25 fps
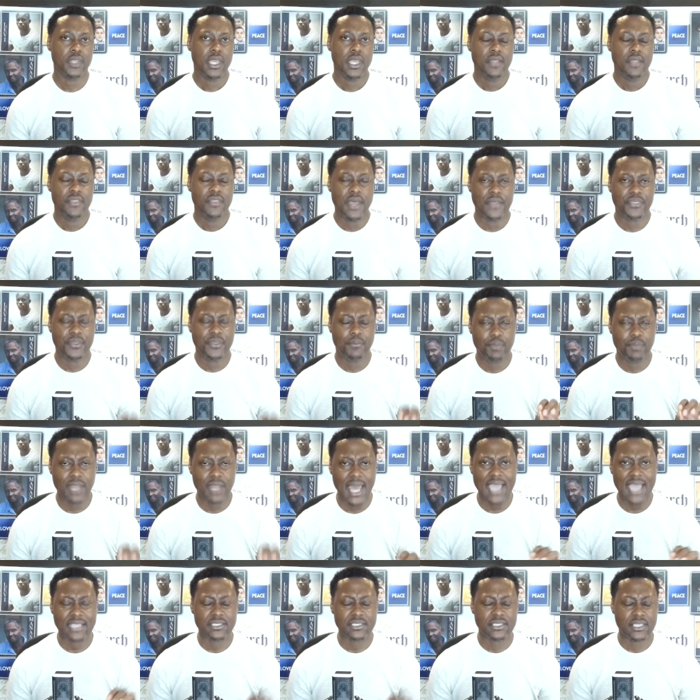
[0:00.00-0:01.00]
That the
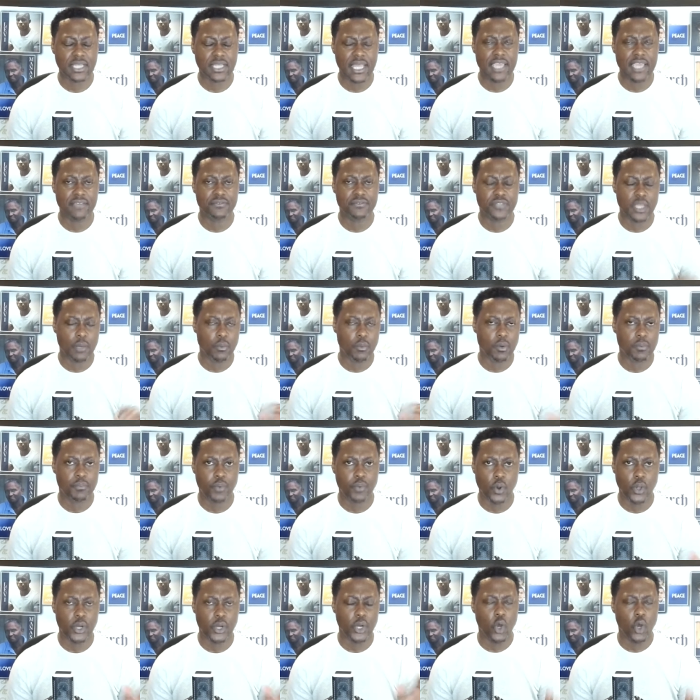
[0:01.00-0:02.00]
black slaves that were
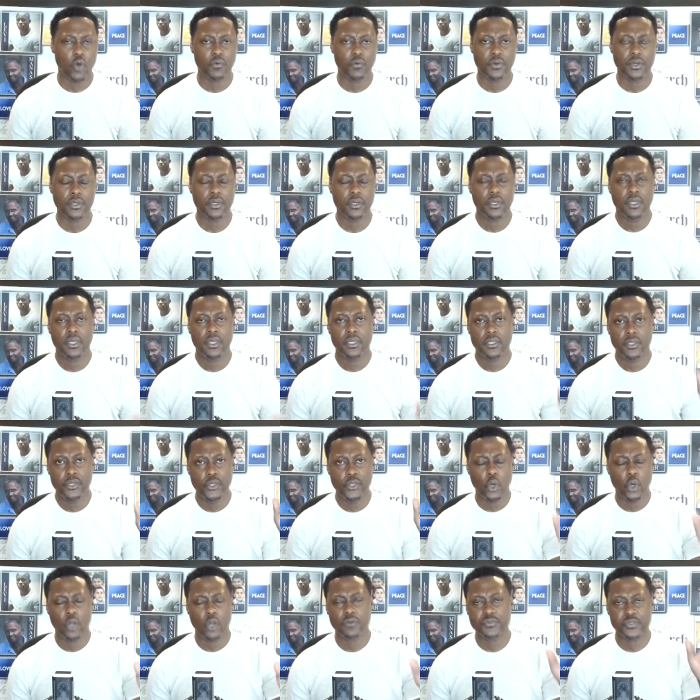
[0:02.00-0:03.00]
brought over
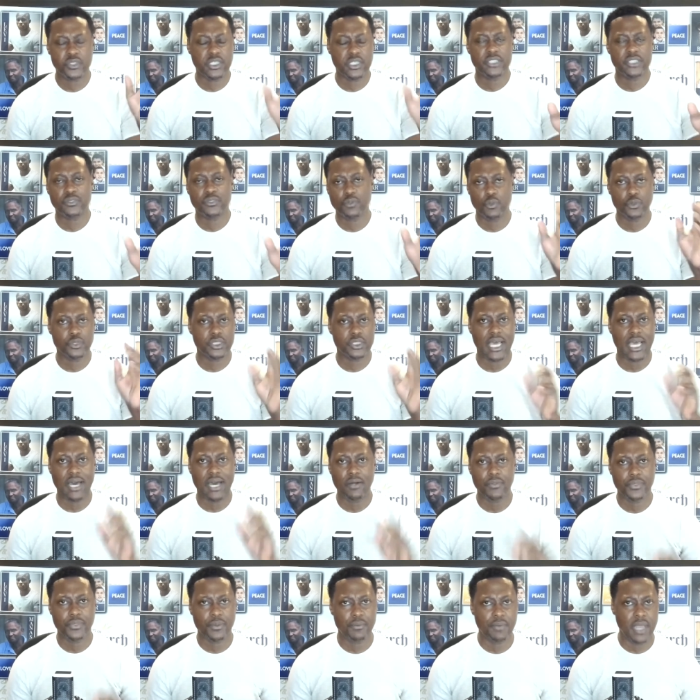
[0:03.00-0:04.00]
North, Central,
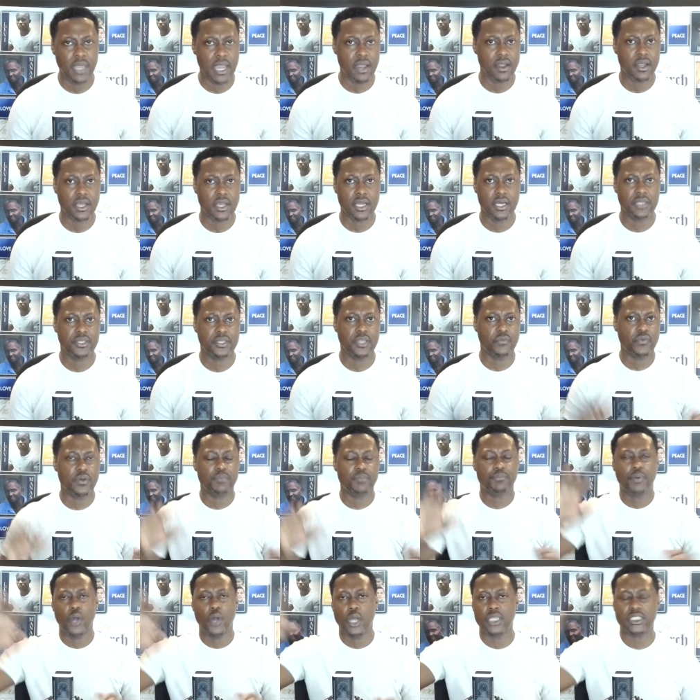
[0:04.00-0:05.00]
South America, different
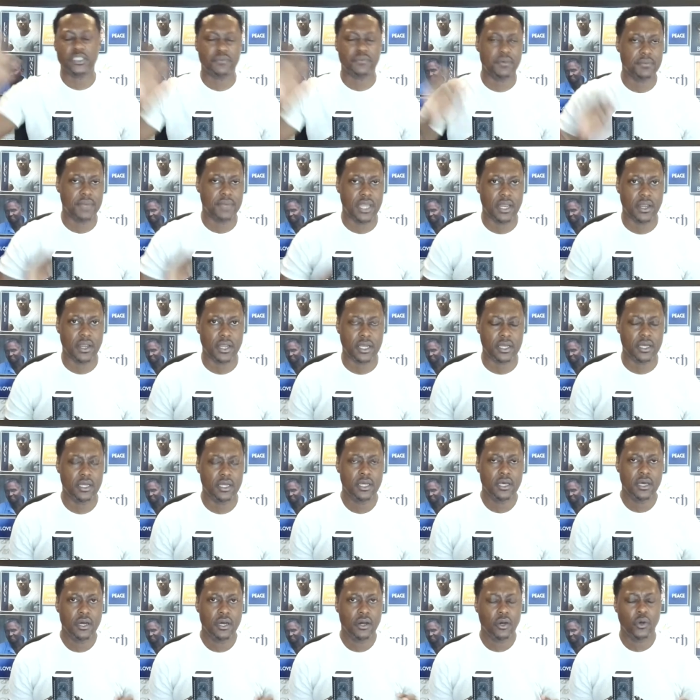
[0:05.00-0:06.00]
parts of America
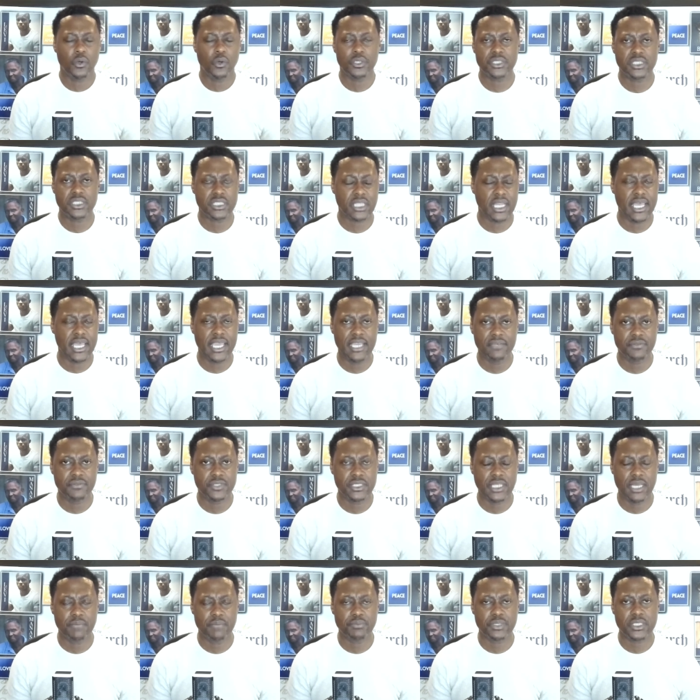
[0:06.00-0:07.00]
on slave
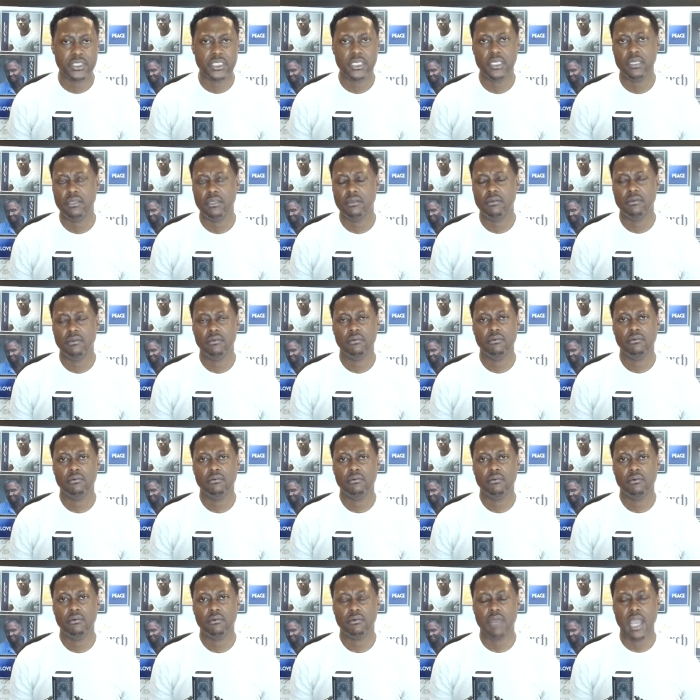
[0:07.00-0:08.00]
ships,
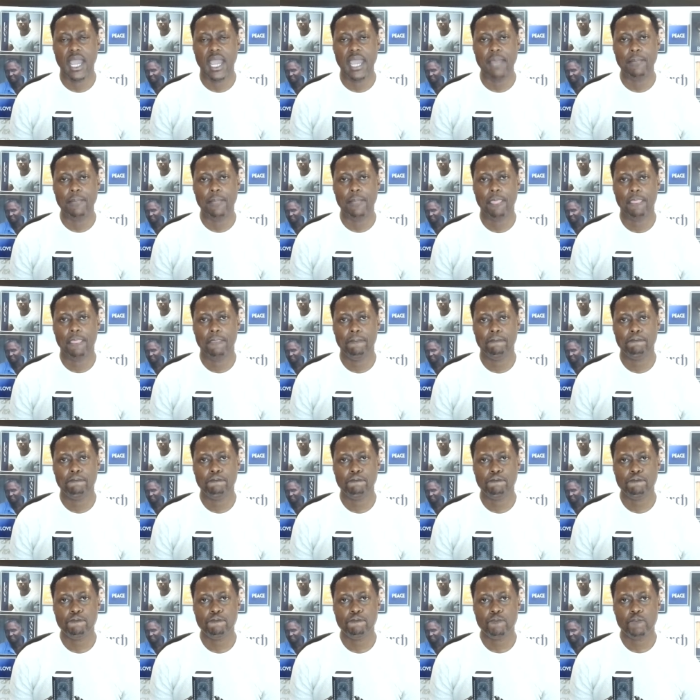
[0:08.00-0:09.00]
right?
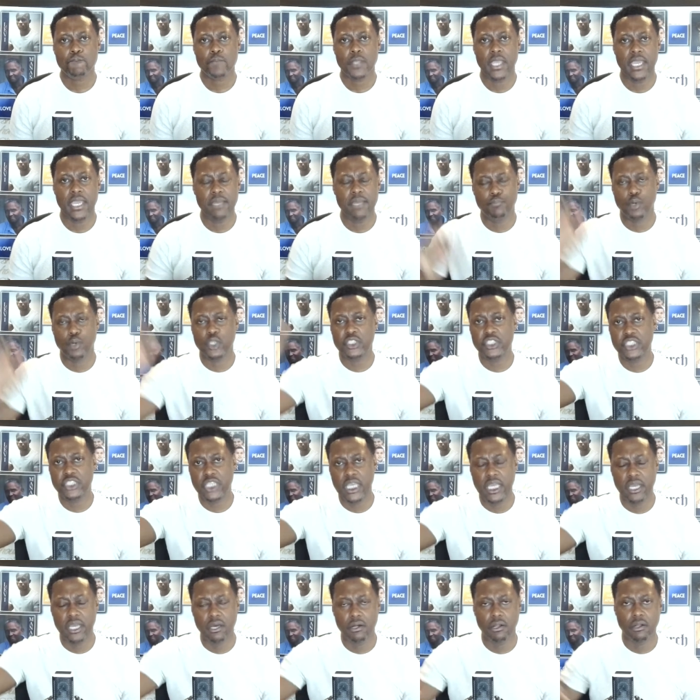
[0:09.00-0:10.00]
in
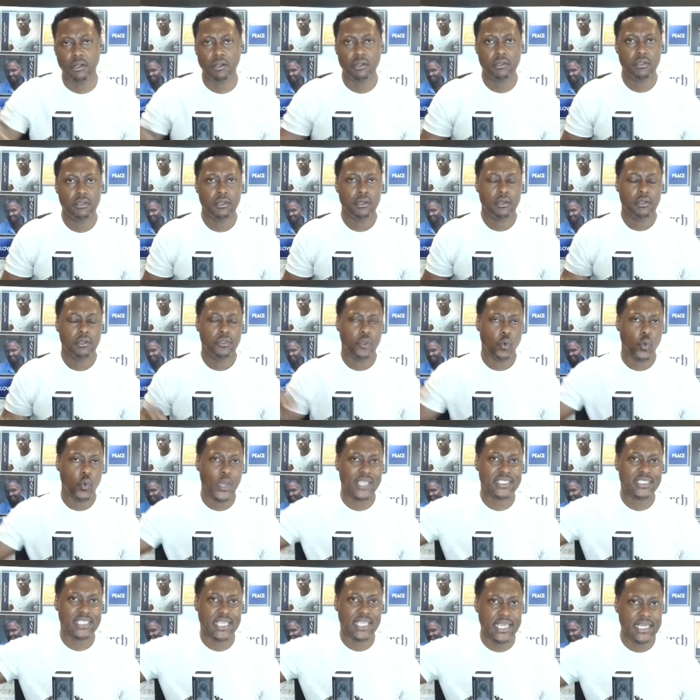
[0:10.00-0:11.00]
Brazil, the
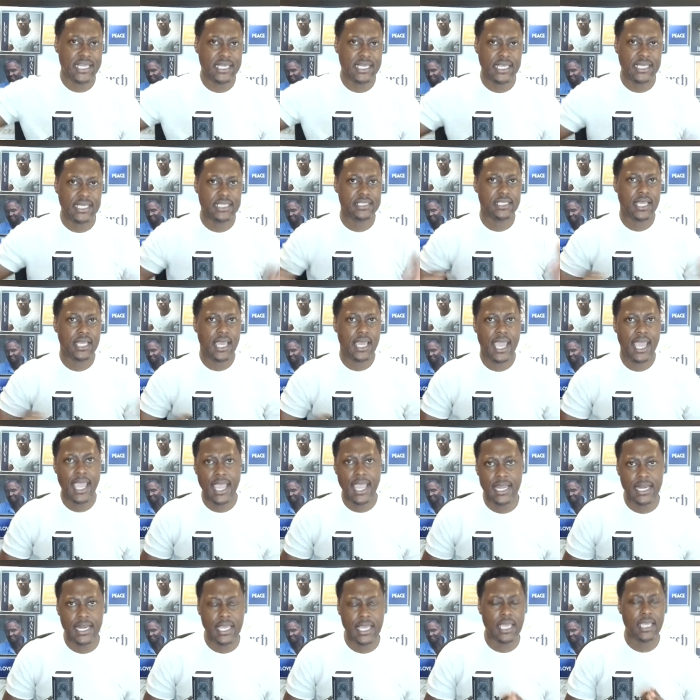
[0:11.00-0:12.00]
West Indies,
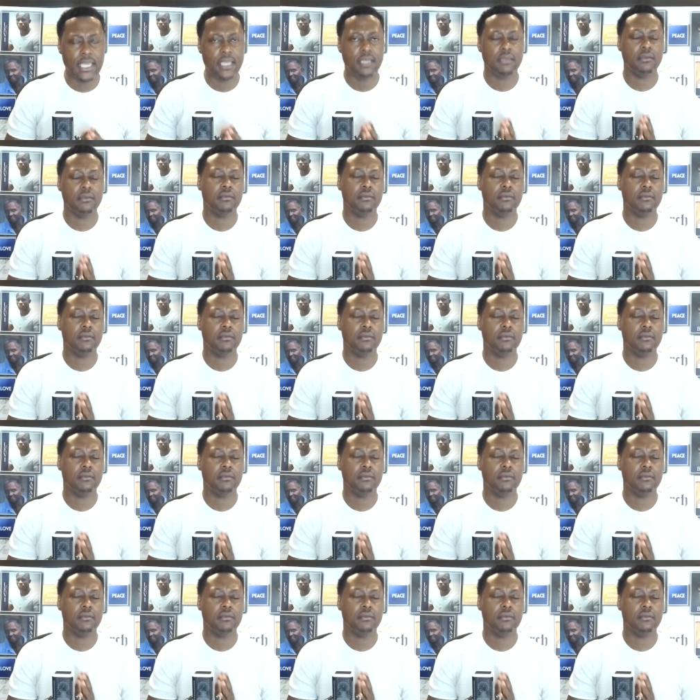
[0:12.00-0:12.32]
Haiti.